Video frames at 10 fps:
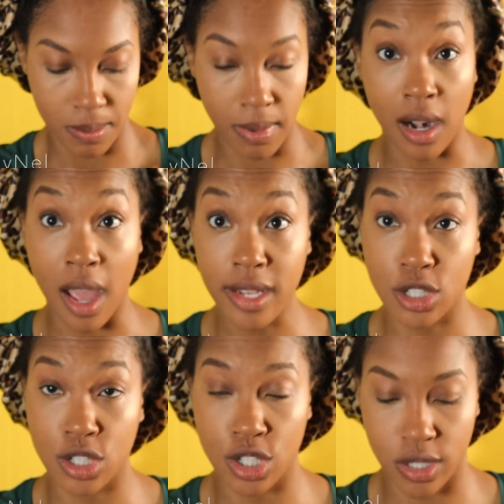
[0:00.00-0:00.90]

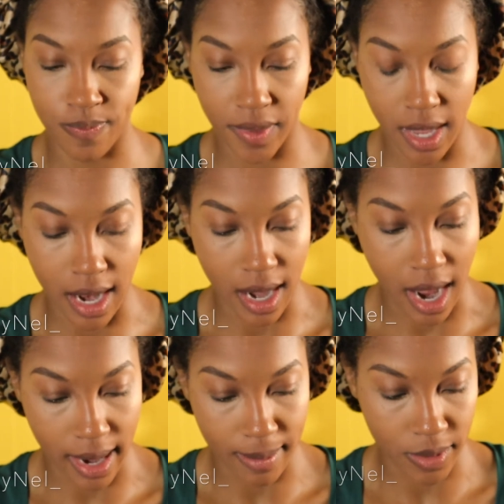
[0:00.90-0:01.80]
blush, and
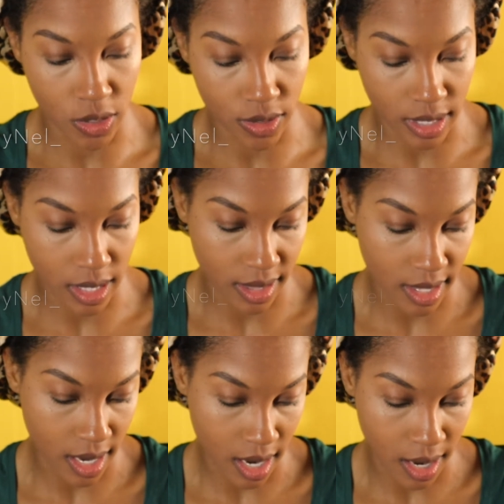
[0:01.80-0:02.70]
I'm using
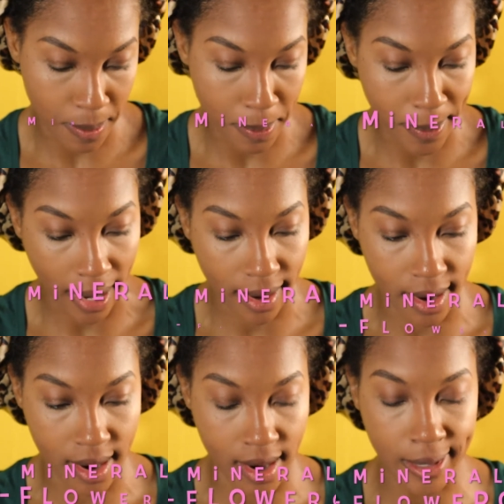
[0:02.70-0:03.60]
the
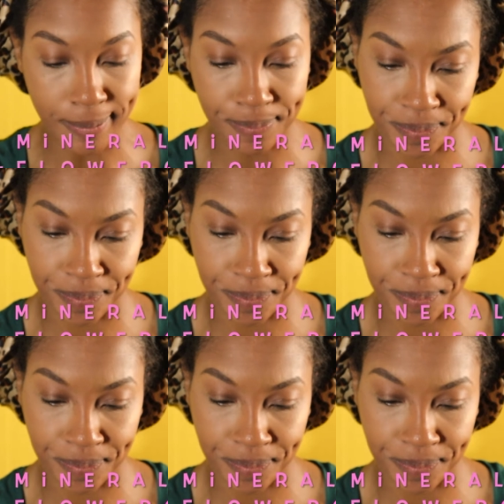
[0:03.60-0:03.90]
Becca